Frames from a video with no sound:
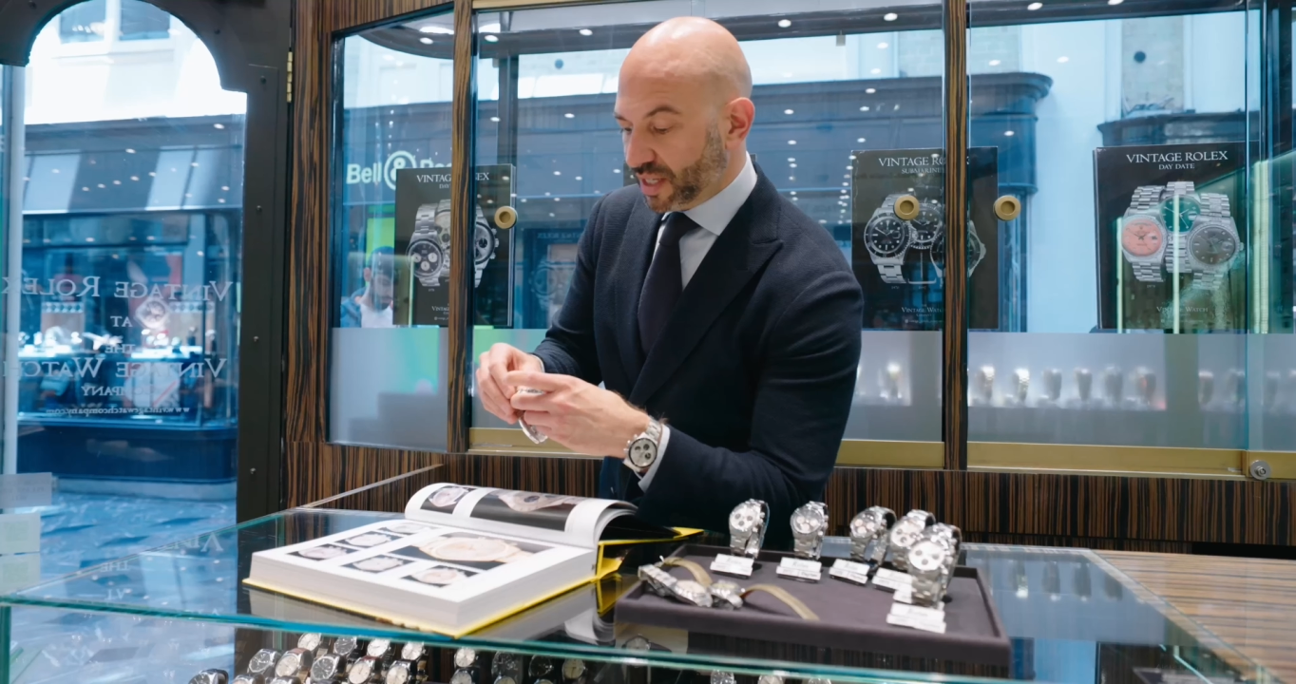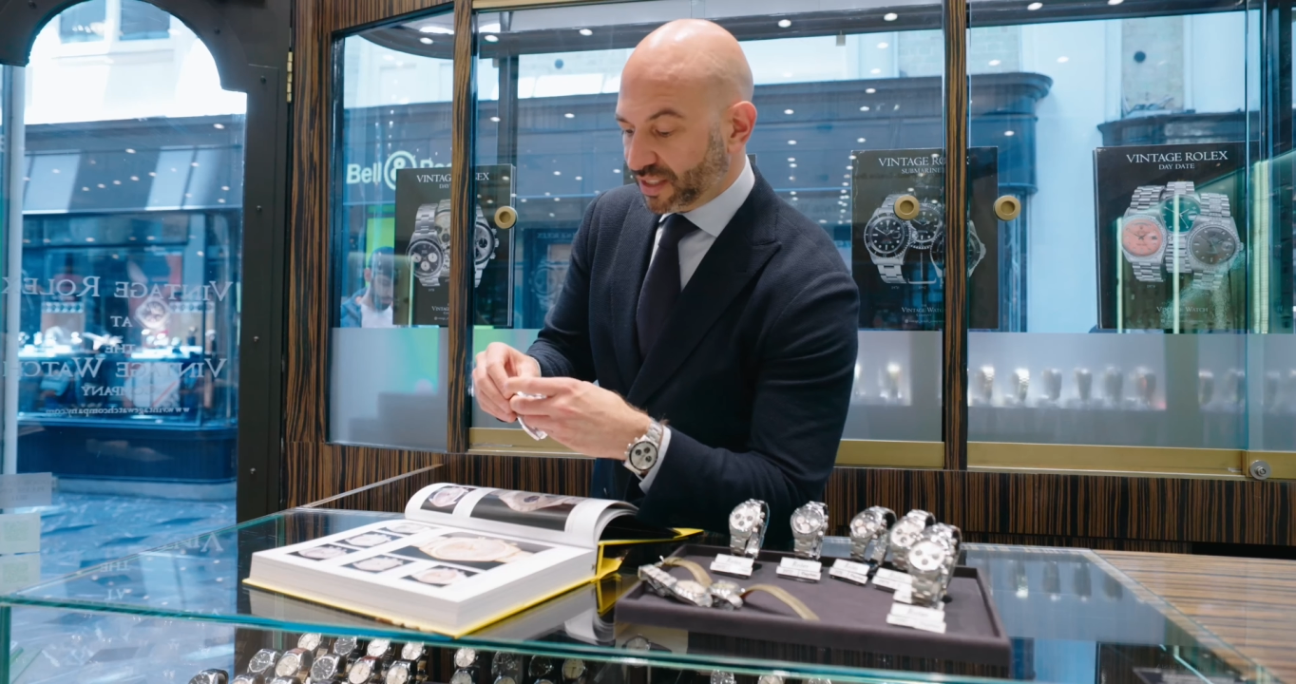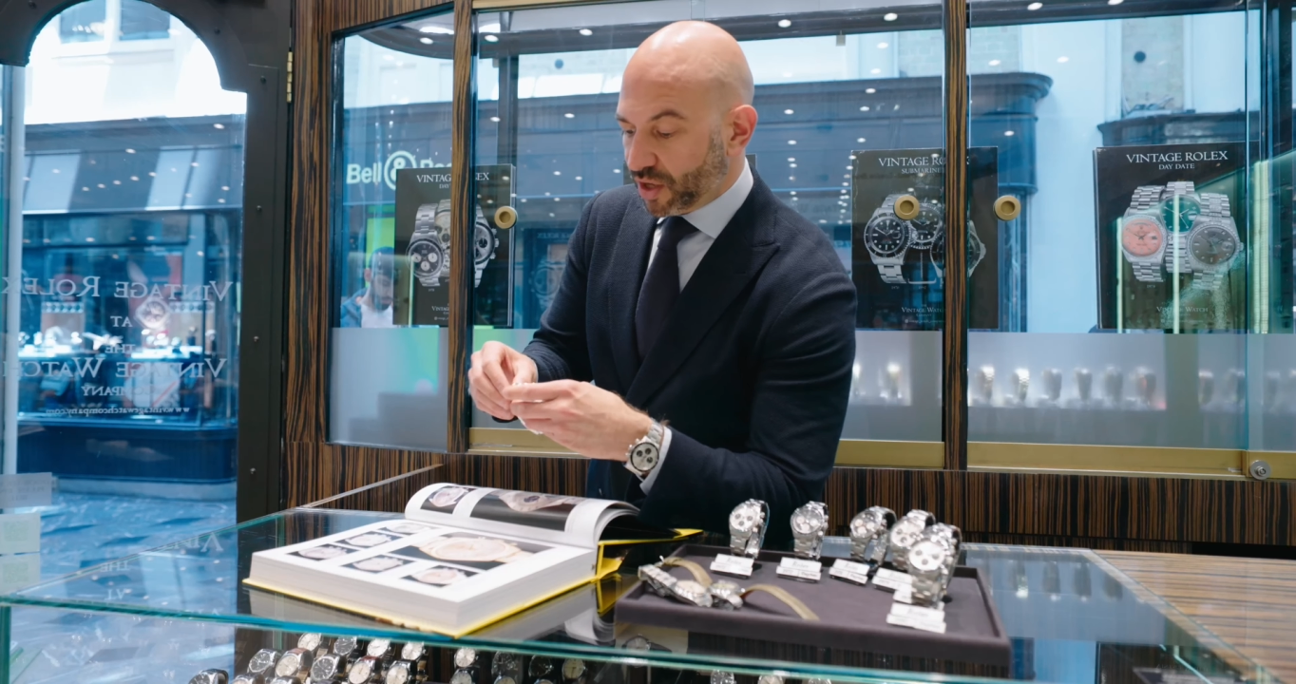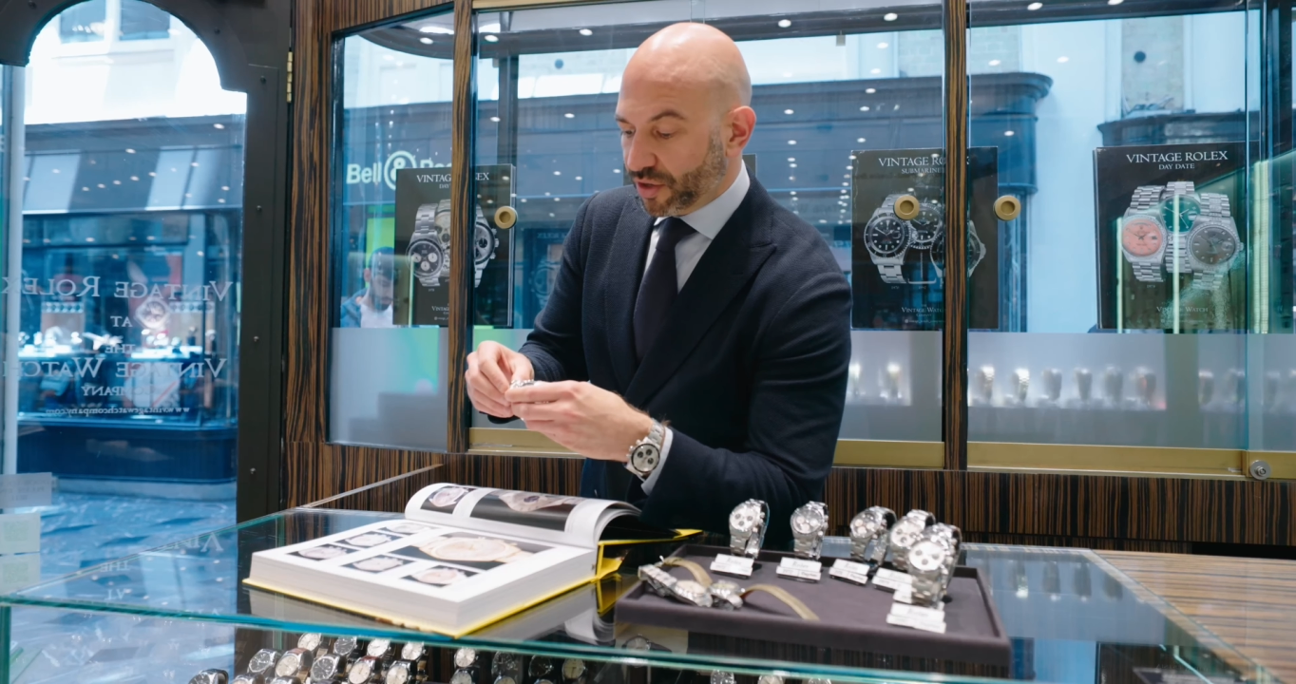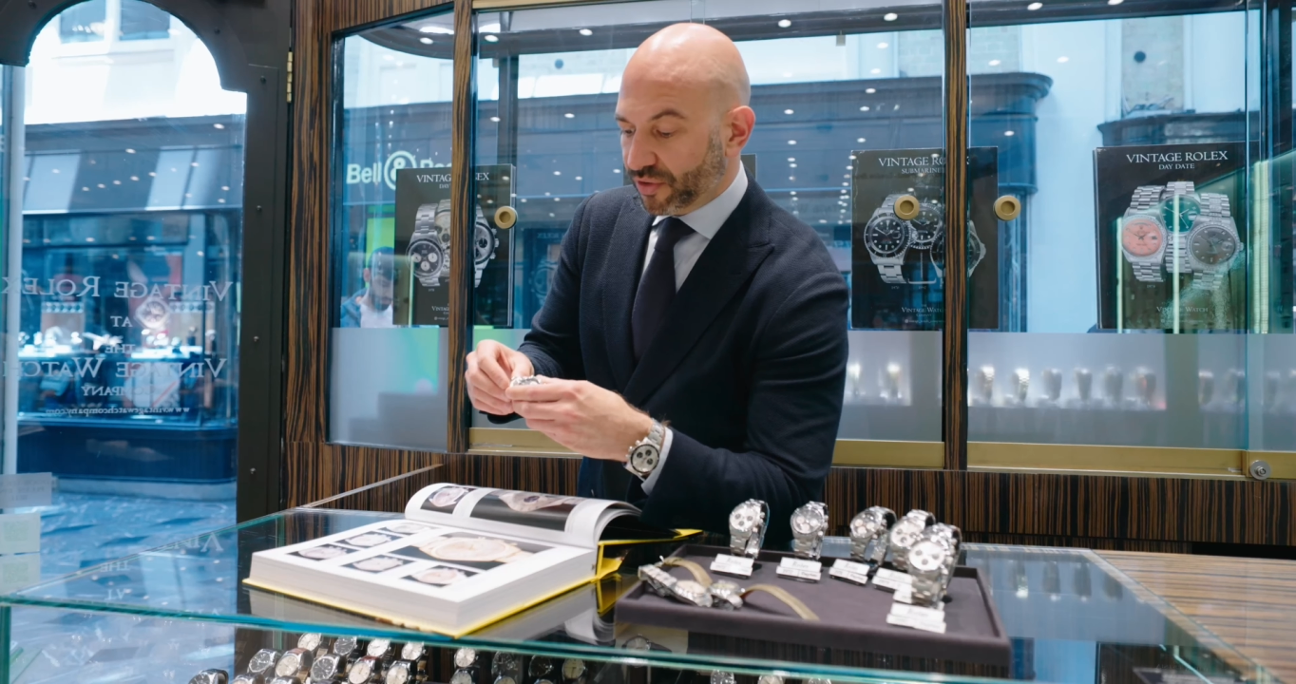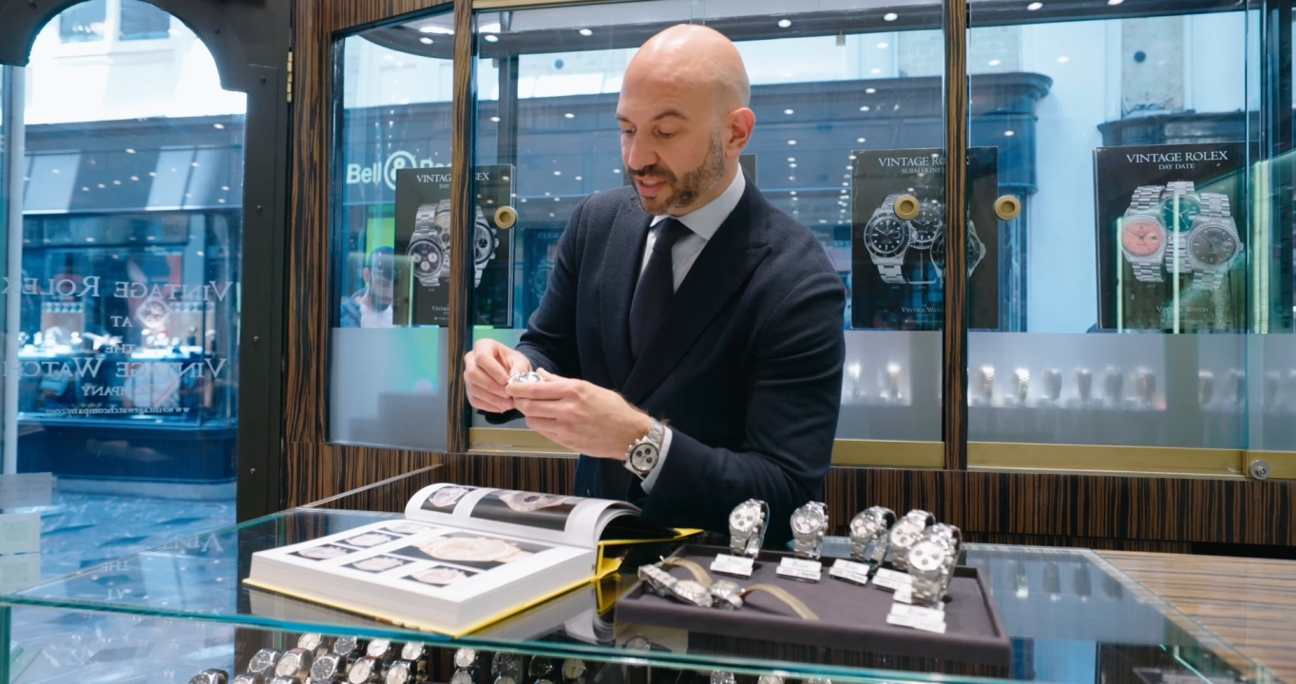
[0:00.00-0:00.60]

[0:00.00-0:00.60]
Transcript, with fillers: the Daytona